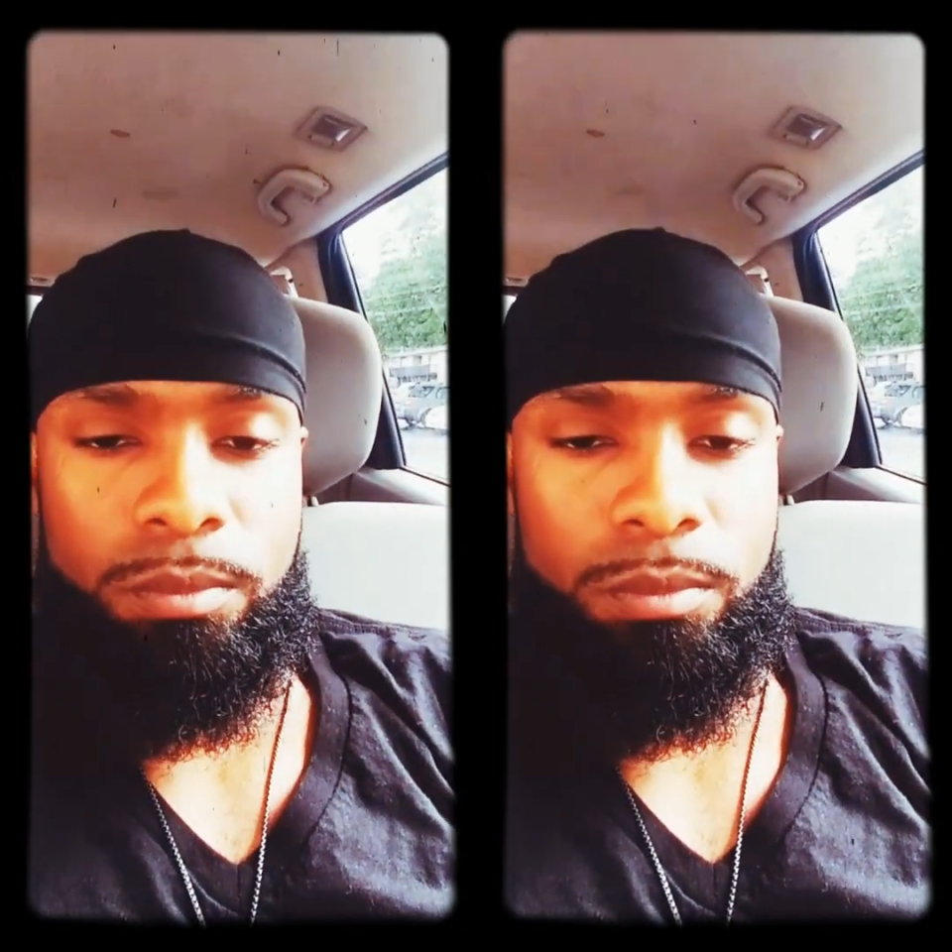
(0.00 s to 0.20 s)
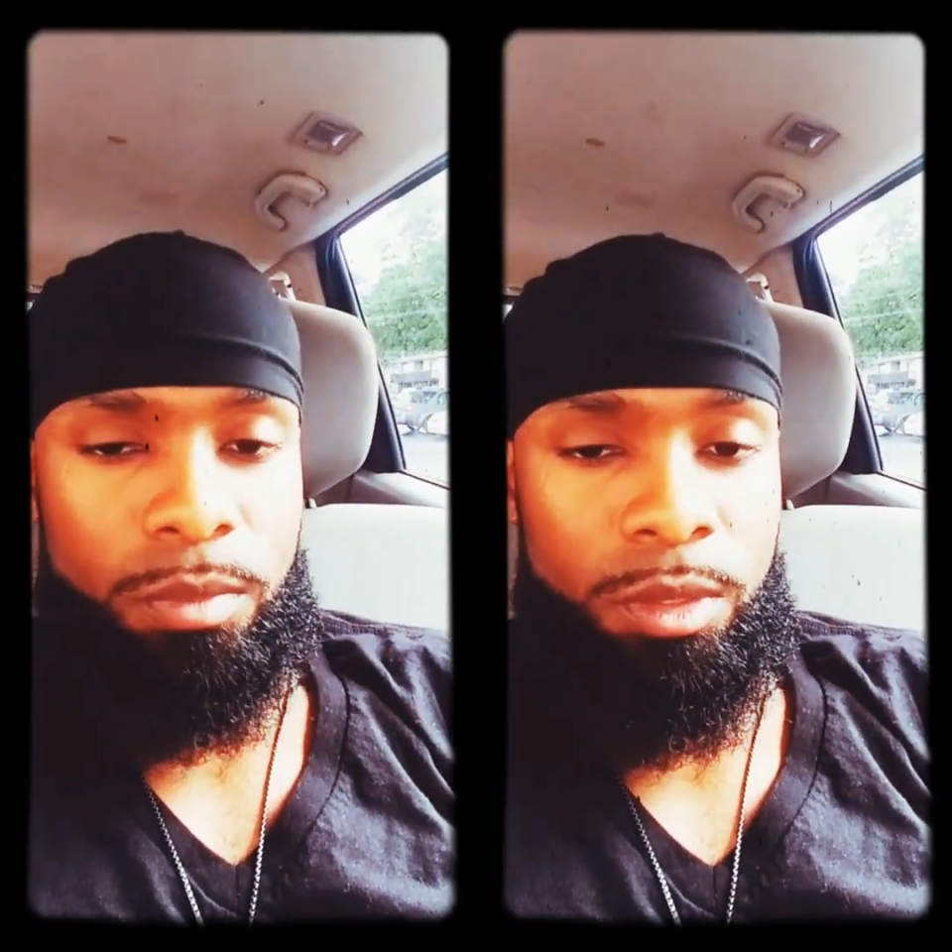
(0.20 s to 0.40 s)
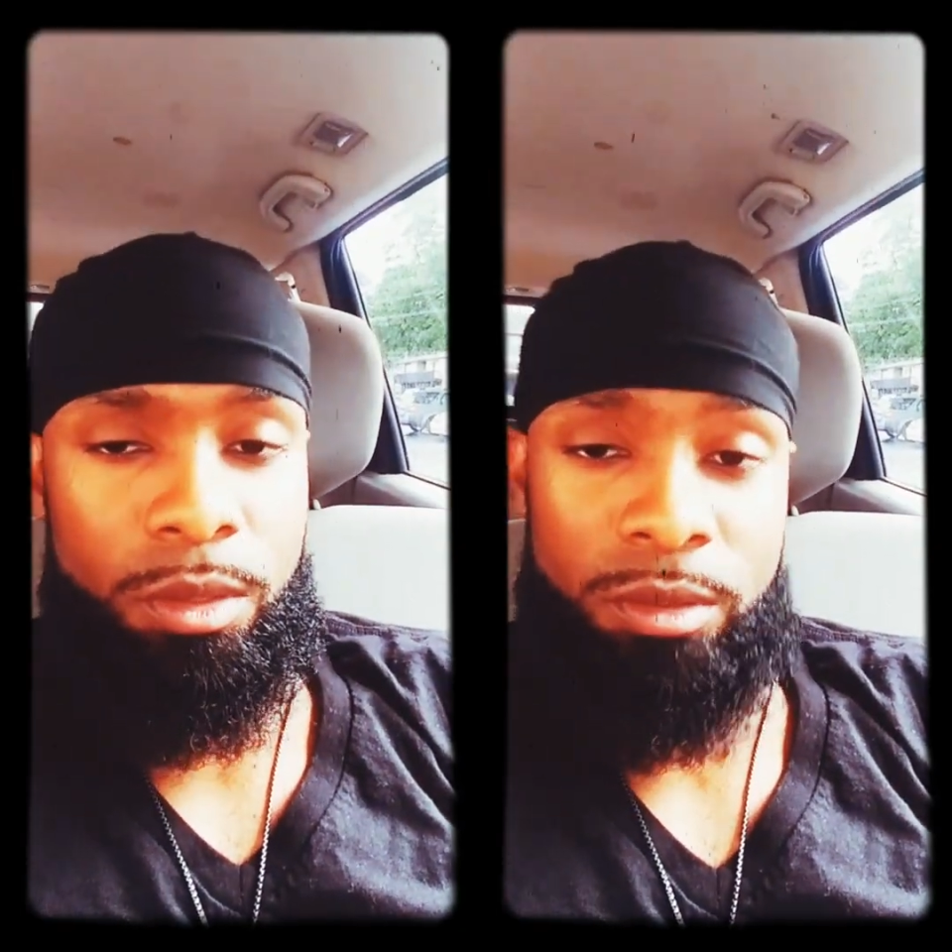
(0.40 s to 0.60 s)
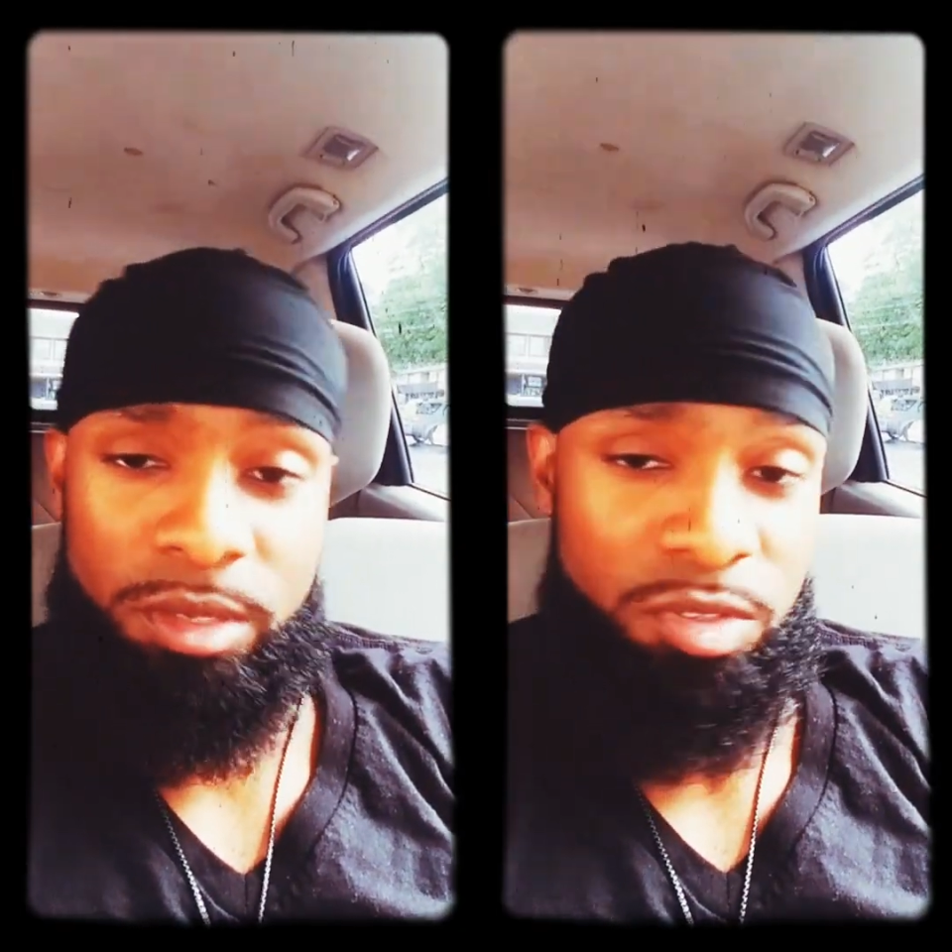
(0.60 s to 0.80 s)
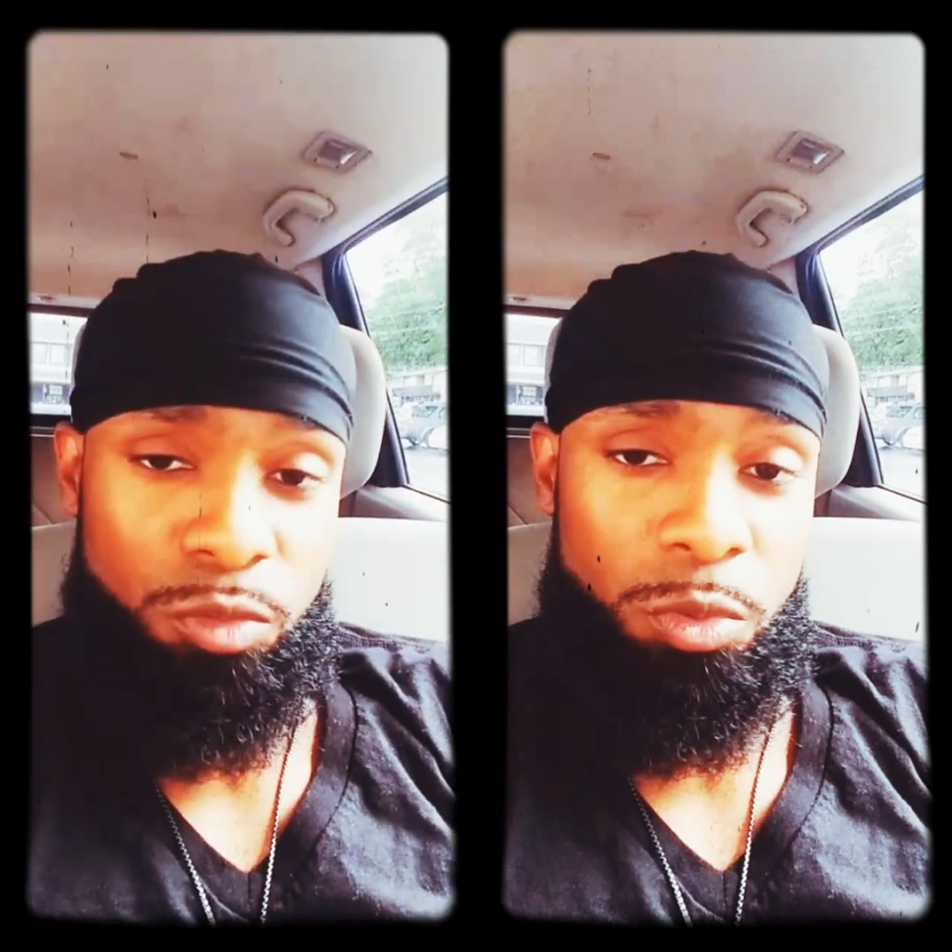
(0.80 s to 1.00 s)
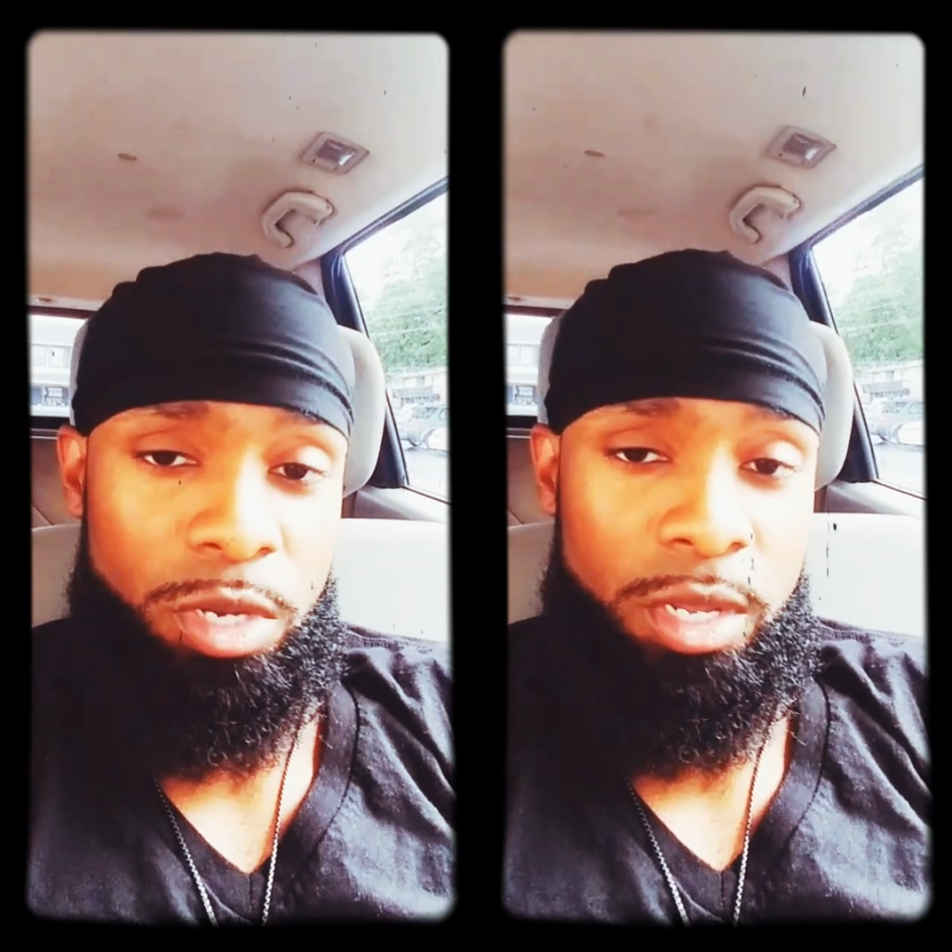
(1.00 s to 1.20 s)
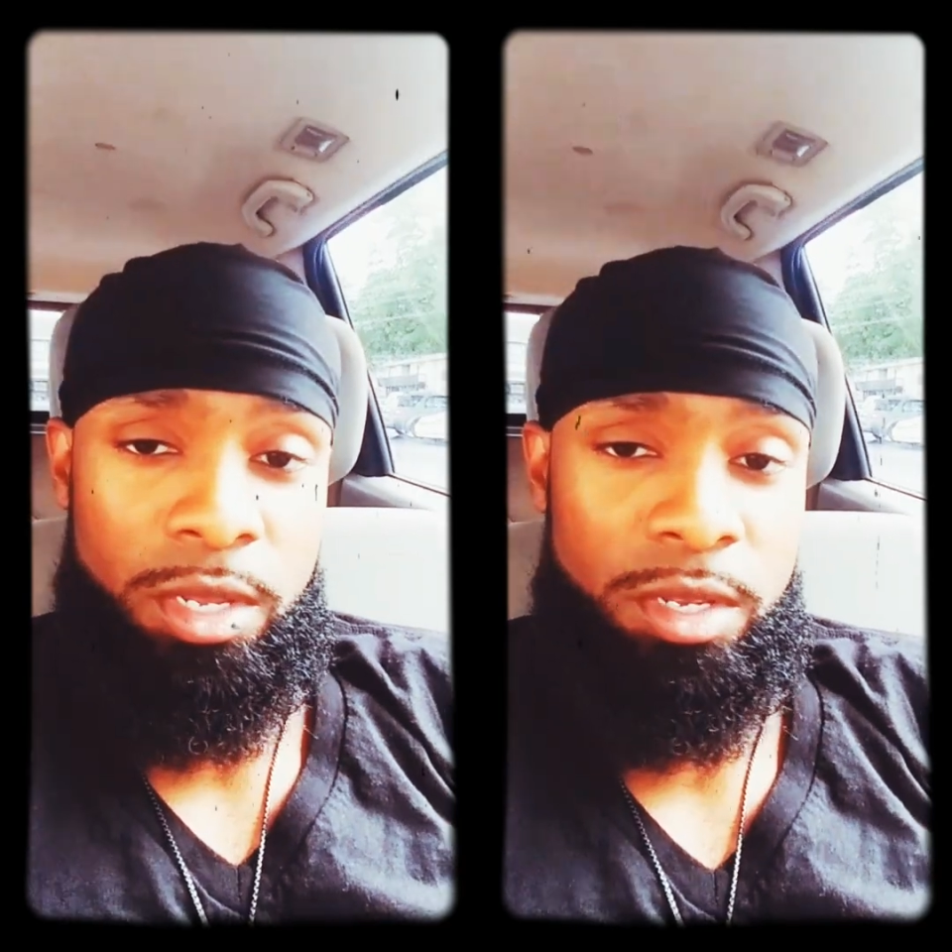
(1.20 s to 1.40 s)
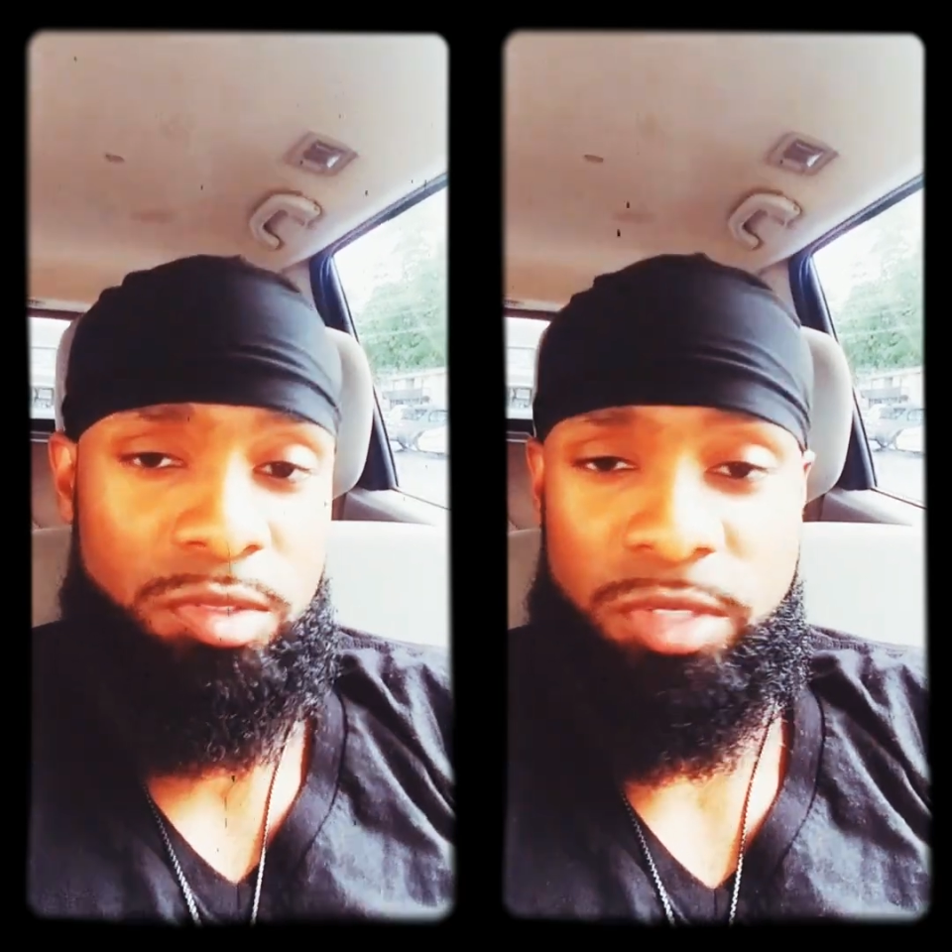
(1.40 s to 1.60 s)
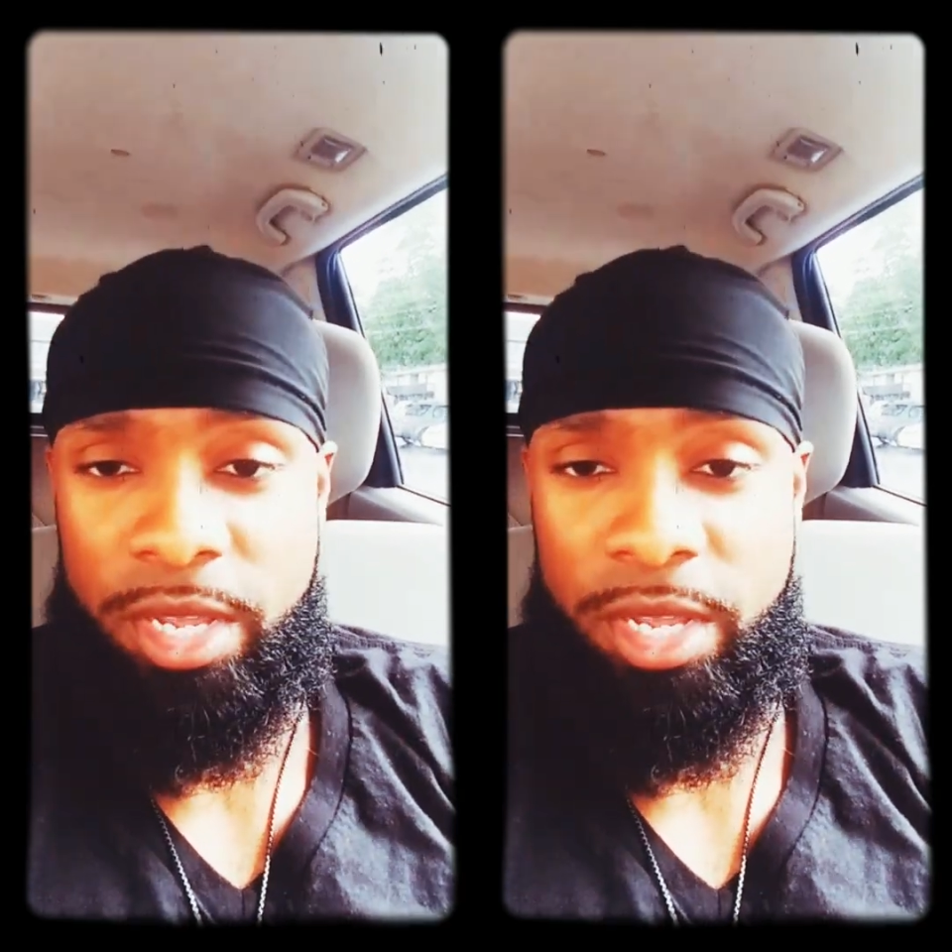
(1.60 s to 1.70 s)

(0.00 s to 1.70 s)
this is what is said